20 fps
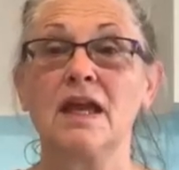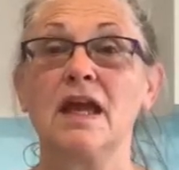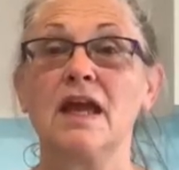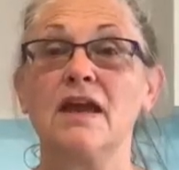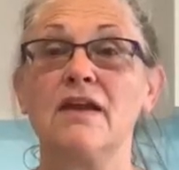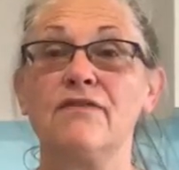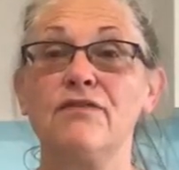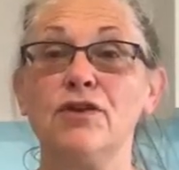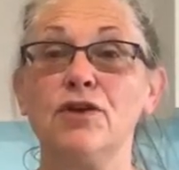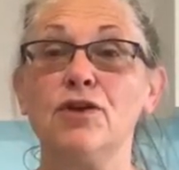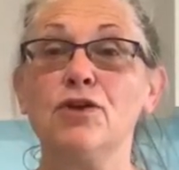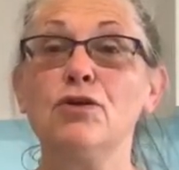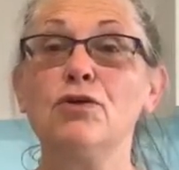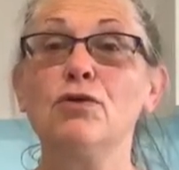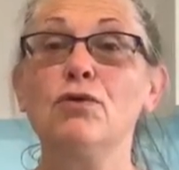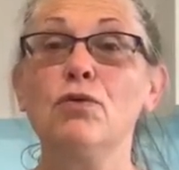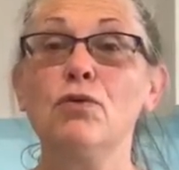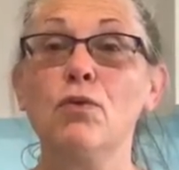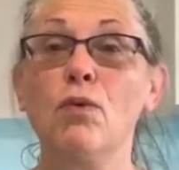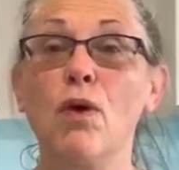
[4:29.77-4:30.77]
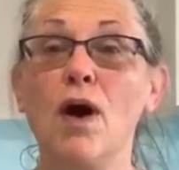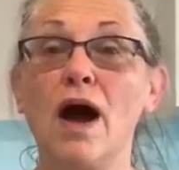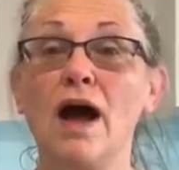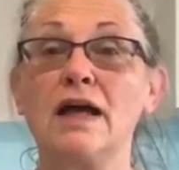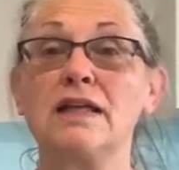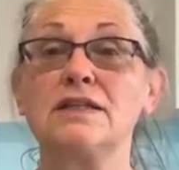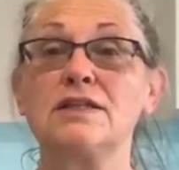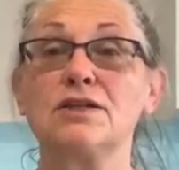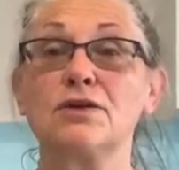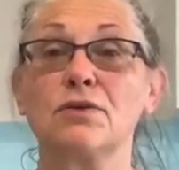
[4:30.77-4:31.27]
If you
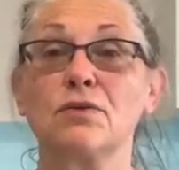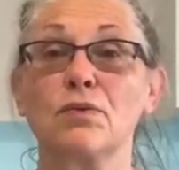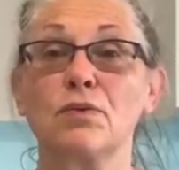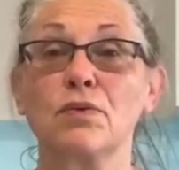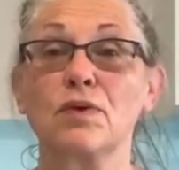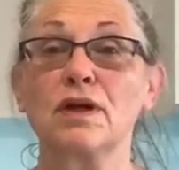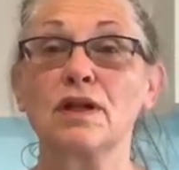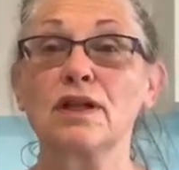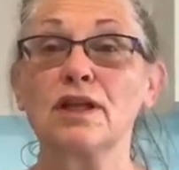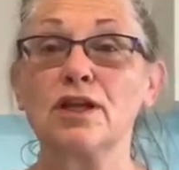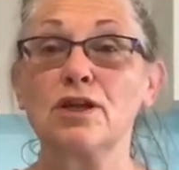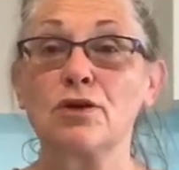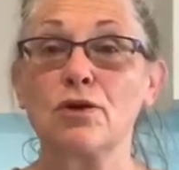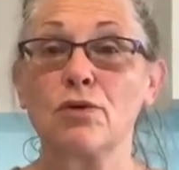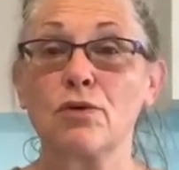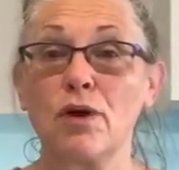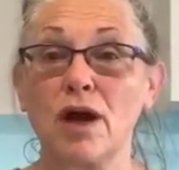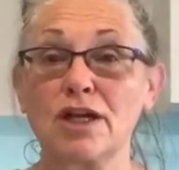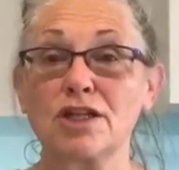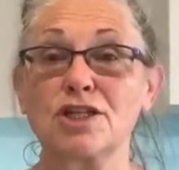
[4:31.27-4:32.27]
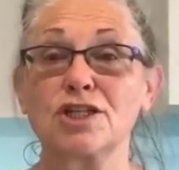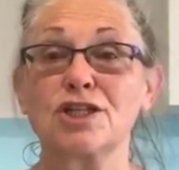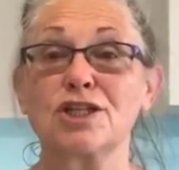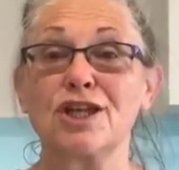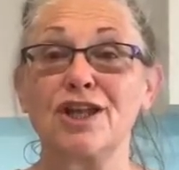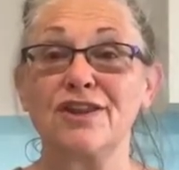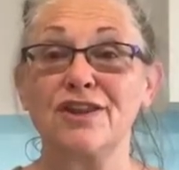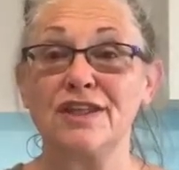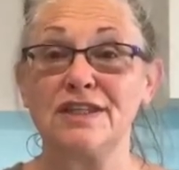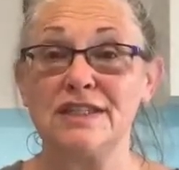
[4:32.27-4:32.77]
want to really crush
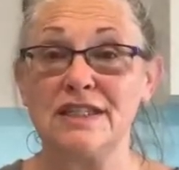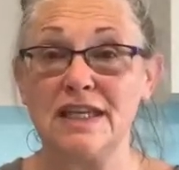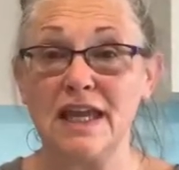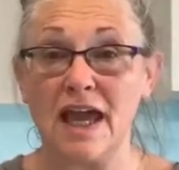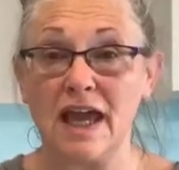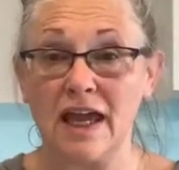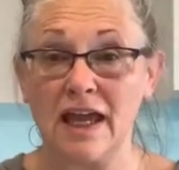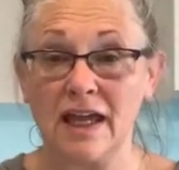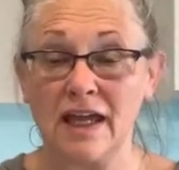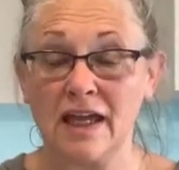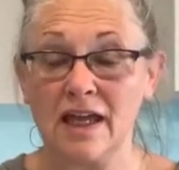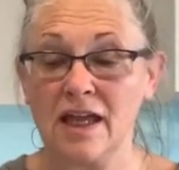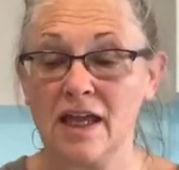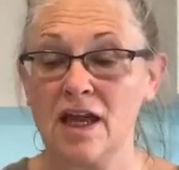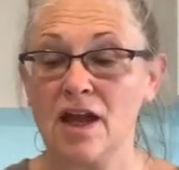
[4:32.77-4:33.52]
the day,